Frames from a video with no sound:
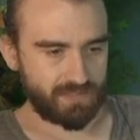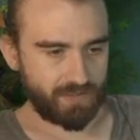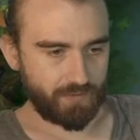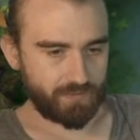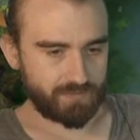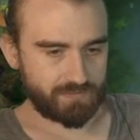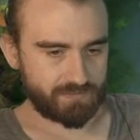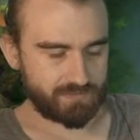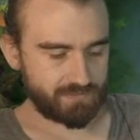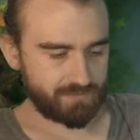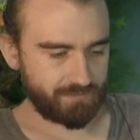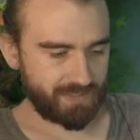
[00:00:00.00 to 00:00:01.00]
I don't know.
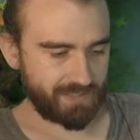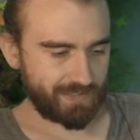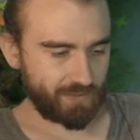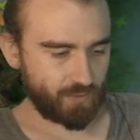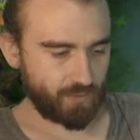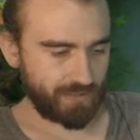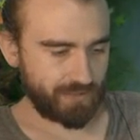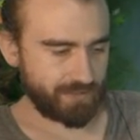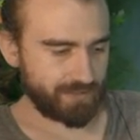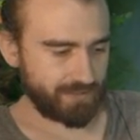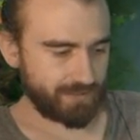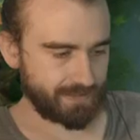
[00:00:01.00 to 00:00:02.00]
By claw
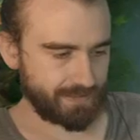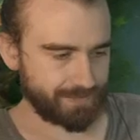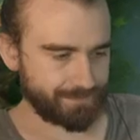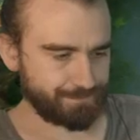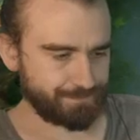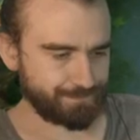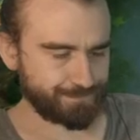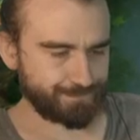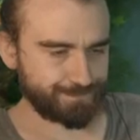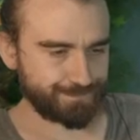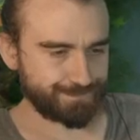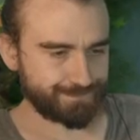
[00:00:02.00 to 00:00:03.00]
and... Um,
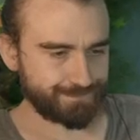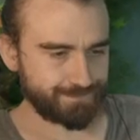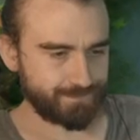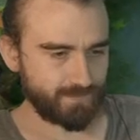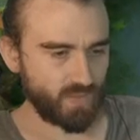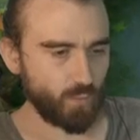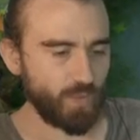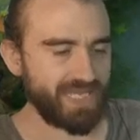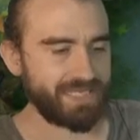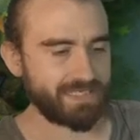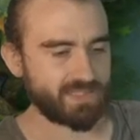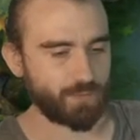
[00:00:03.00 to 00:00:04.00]

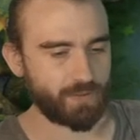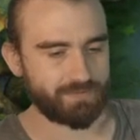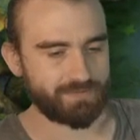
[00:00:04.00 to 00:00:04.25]
Wing is what